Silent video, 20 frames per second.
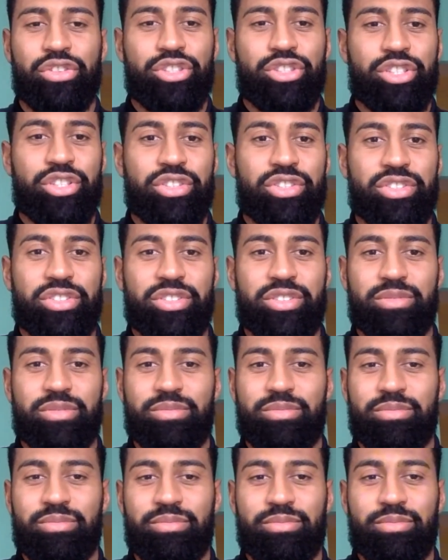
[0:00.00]
just
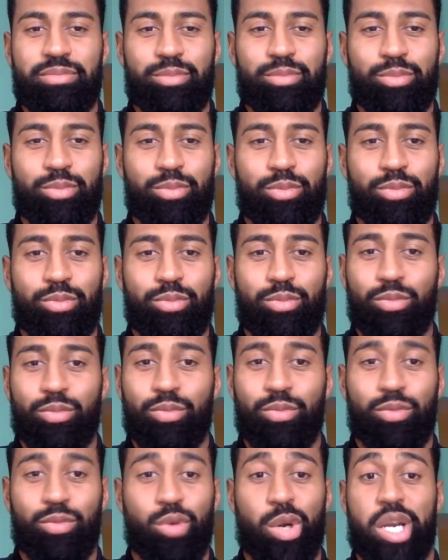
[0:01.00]

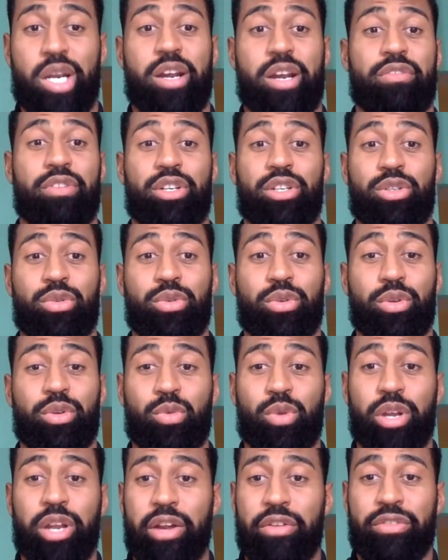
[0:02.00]
wherever doing
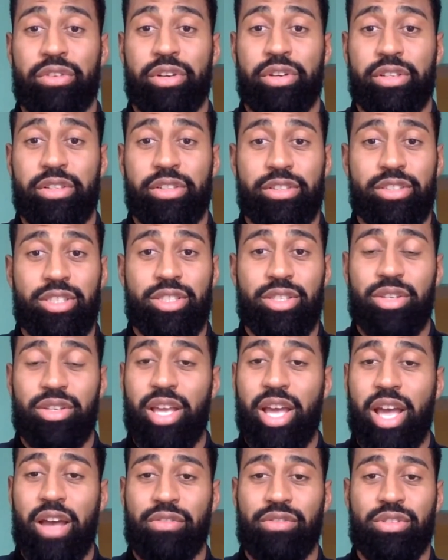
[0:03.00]
whatever. So you
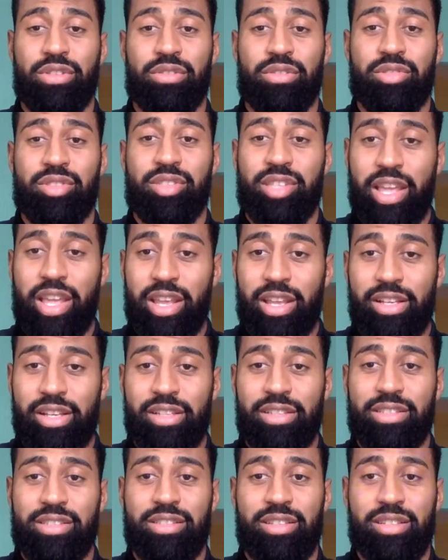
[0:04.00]
have to stay
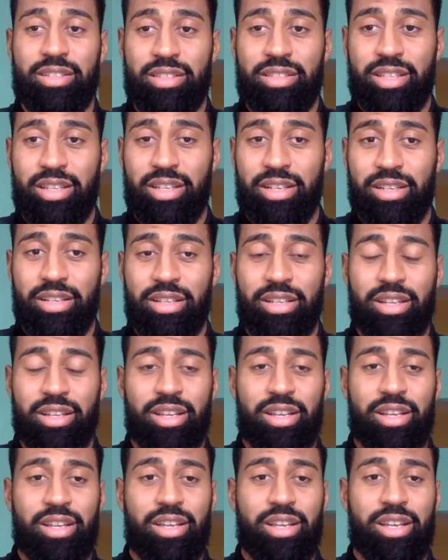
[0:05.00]
consistent
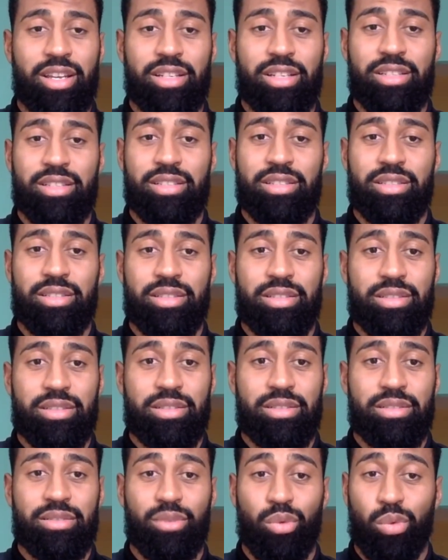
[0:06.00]
and
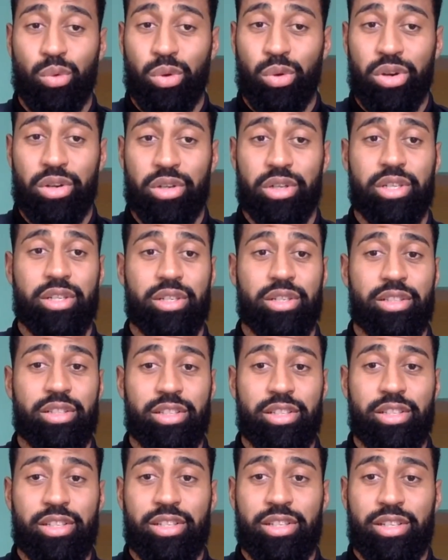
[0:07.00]
just work
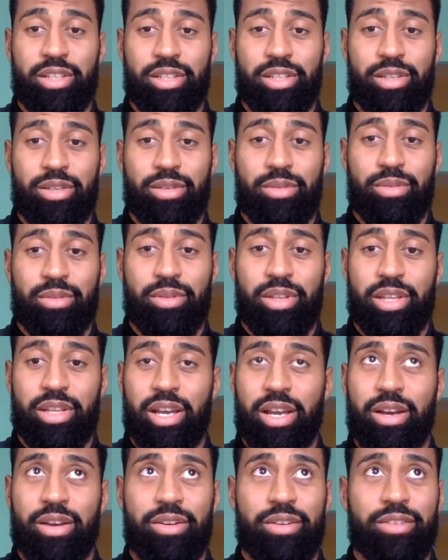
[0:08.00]

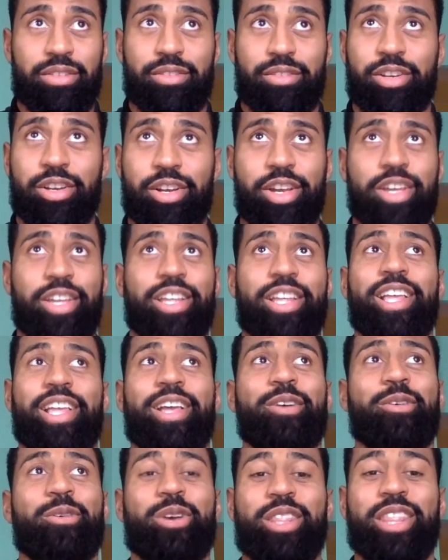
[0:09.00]
without
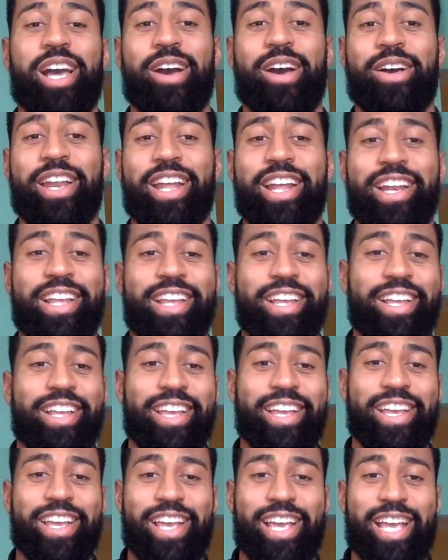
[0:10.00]
without
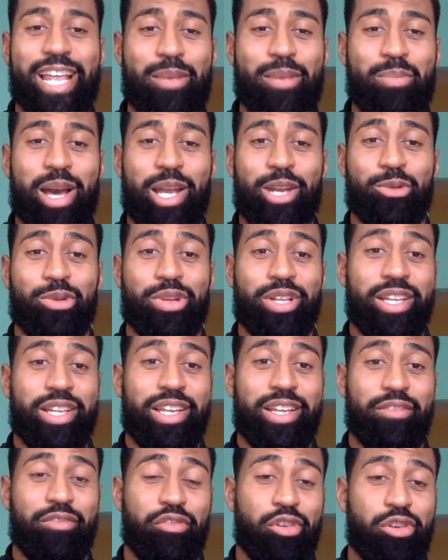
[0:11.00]
anybody
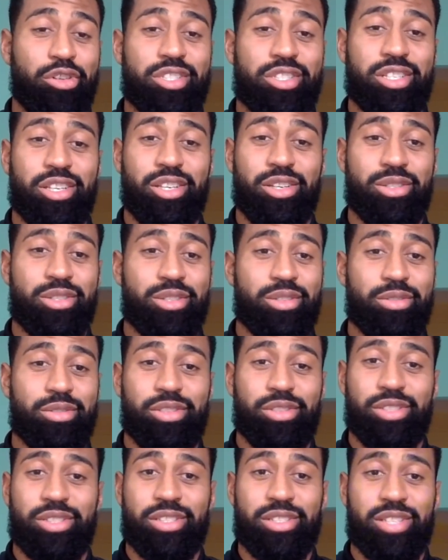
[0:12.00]
really forcing you to.
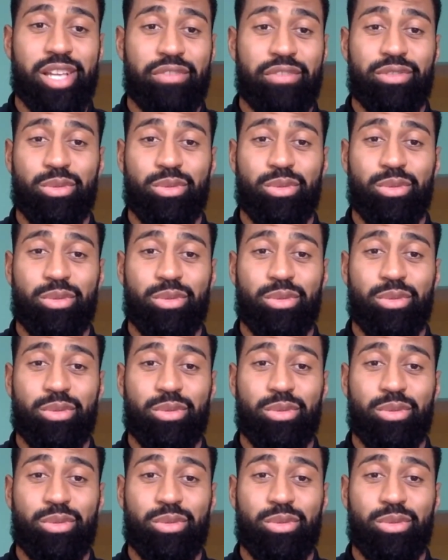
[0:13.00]
You just have